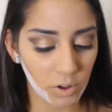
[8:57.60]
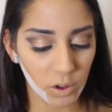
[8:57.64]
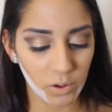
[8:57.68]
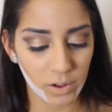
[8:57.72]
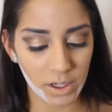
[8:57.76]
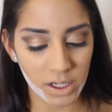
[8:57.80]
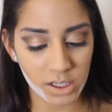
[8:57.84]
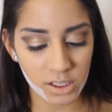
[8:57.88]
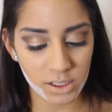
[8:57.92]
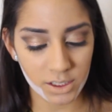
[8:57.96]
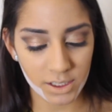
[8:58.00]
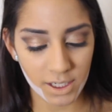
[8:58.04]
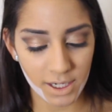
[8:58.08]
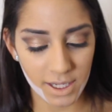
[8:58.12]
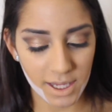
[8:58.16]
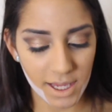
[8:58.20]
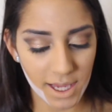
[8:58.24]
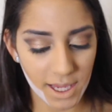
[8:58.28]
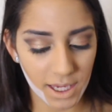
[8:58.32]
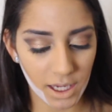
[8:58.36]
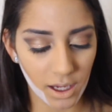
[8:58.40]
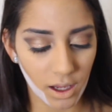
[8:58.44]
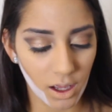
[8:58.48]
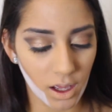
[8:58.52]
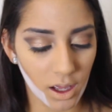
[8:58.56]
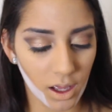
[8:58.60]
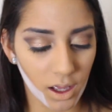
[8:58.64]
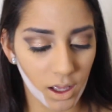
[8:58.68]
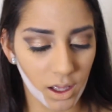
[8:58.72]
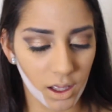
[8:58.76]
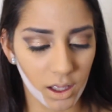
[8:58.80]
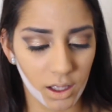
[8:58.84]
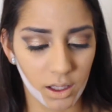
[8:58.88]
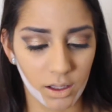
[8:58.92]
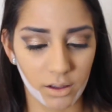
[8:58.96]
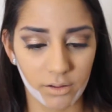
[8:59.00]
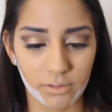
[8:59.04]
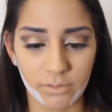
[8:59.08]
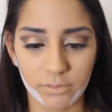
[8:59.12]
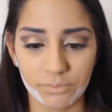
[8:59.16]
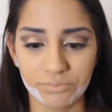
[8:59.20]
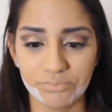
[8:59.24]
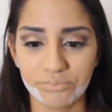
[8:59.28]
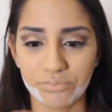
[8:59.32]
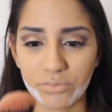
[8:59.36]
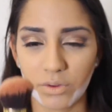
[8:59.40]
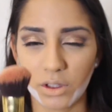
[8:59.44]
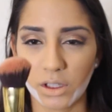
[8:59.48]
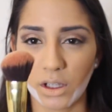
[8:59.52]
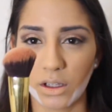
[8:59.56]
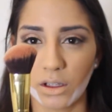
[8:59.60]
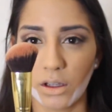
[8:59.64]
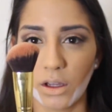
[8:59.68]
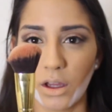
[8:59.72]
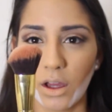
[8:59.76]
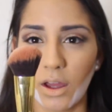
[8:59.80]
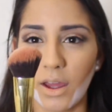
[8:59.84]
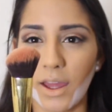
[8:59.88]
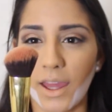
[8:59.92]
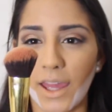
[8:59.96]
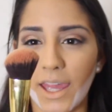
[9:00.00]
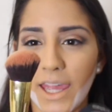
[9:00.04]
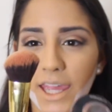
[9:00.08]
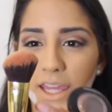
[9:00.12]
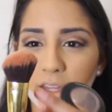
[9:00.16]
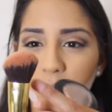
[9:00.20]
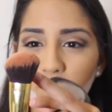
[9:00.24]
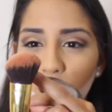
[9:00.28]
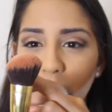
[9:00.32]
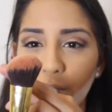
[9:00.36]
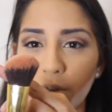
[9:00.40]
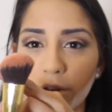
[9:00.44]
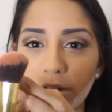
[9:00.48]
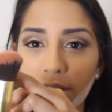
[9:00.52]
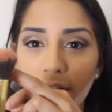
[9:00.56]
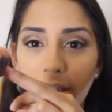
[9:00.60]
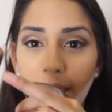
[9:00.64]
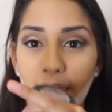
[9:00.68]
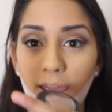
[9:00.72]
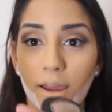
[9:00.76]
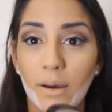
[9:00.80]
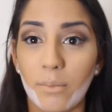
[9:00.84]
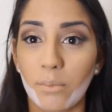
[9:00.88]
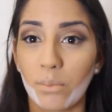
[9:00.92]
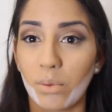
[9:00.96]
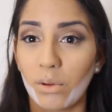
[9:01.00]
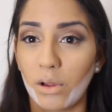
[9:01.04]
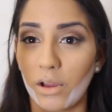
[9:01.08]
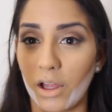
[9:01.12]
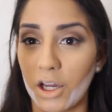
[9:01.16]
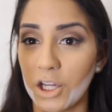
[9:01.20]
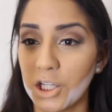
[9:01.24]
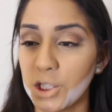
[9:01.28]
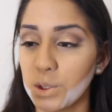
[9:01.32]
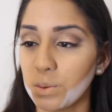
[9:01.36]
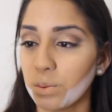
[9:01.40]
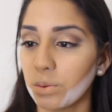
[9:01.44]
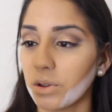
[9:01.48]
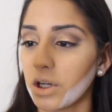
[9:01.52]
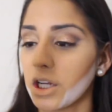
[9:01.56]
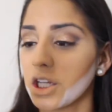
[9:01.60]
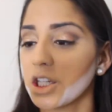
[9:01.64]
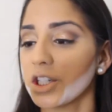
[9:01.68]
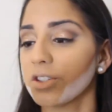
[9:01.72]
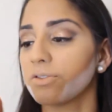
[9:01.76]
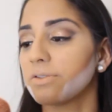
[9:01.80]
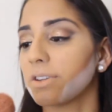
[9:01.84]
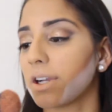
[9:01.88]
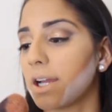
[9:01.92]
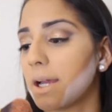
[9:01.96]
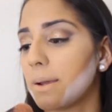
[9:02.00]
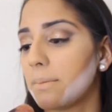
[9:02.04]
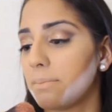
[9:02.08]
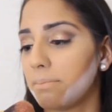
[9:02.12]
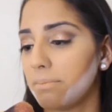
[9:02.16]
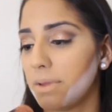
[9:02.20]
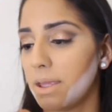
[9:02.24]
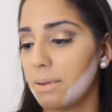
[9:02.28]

I'm going to take a angled like blush brush from